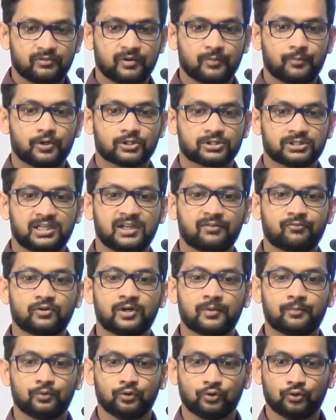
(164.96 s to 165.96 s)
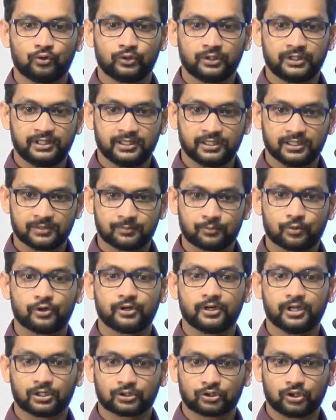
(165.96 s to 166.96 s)
if a person have to upload their
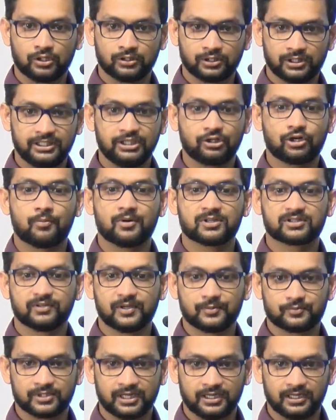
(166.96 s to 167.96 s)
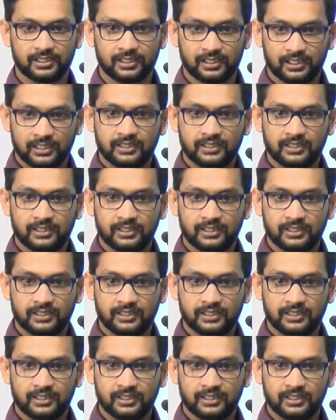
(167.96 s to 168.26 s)
product on the e-commerce website,